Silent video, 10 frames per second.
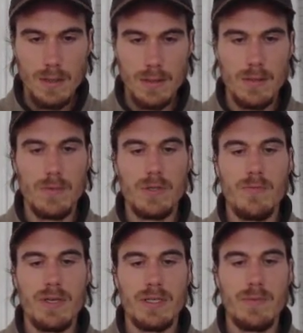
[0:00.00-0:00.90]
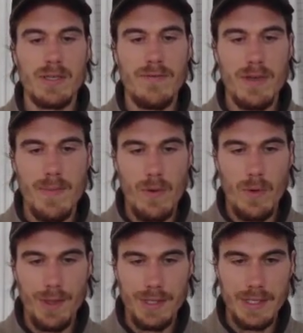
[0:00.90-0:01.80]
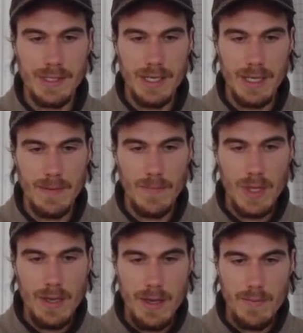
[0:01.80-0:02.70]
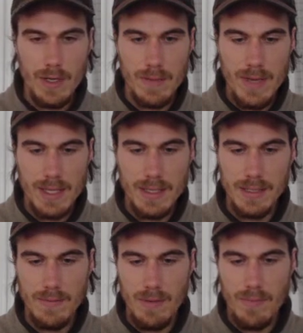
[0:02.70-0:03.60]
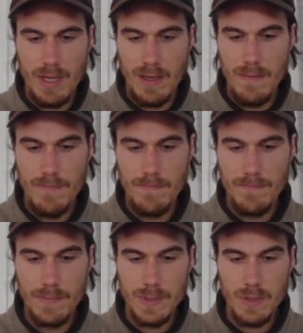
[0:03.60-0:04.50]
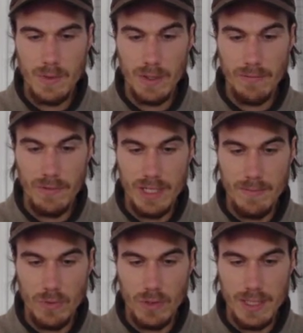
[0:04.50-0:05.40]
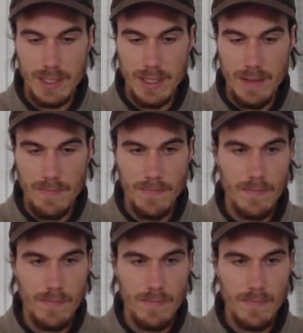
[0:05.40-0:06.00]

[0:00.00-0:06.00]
So I'm just being specific about what this is here. I'm going to make this a bit bigger so you can read it more easily.